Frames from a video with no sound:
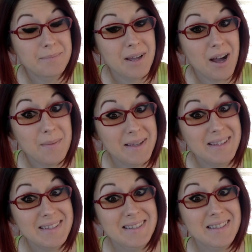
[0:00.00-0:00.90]

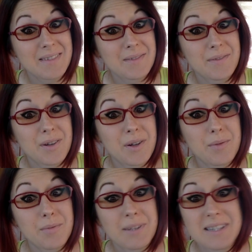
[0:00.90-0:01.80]
comments or
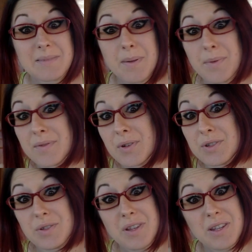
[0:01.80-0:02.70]
reasons people have
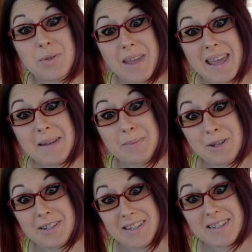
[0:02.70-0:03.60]
told you that you can't be
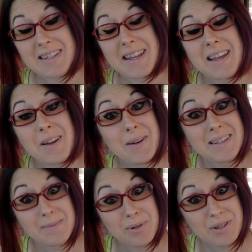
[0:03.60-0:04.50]
autistic, go ahead
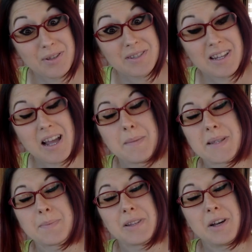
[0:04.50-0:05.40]
and put those in the
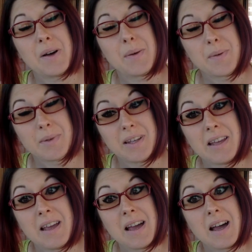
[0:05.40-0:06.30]
comments below. I will be
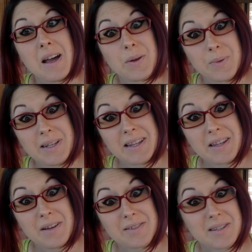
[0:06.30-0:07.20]
reading
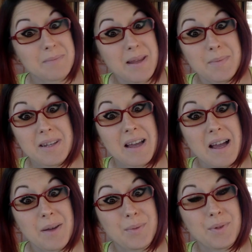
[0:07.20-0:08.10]
those, and maybe
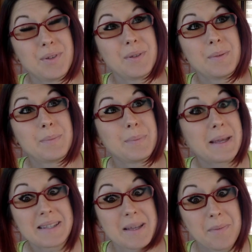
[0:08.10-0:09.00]
I will
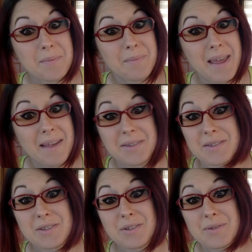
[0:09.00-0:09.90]
pick some and
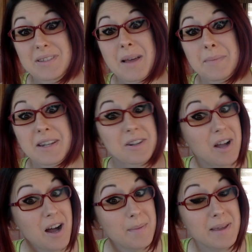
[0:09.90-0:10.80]
do some that are
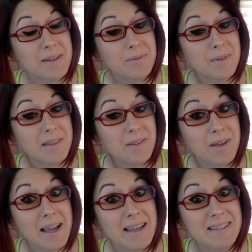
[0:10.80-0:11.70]
common with you
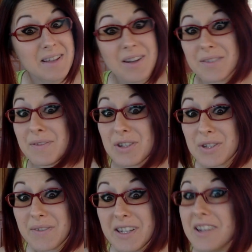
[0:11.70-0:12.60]
guys on
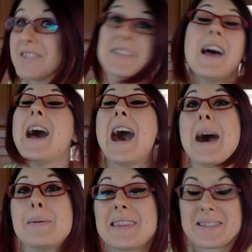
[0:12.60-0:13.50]
future videos.
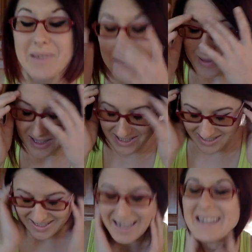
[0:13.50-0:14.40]
But this one was
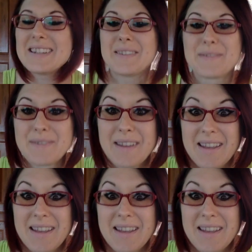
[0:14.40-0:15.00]
just kind of